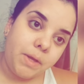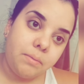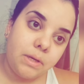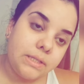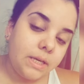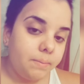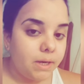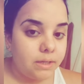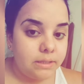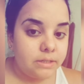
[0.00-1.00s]
I'm gonna take my
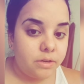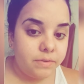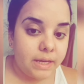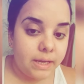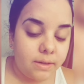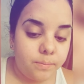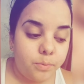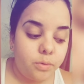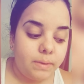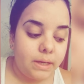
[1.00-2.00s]
contacts off again,
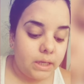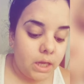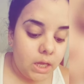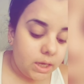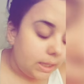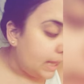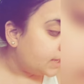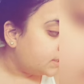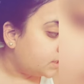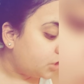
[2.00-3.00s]
put my
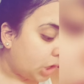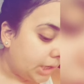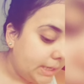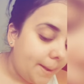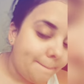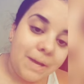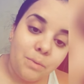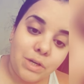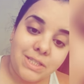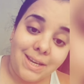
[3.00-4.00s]
glasses on, my
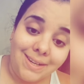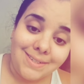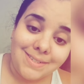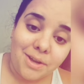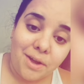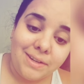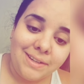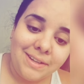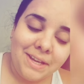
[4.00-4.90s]
retainers on,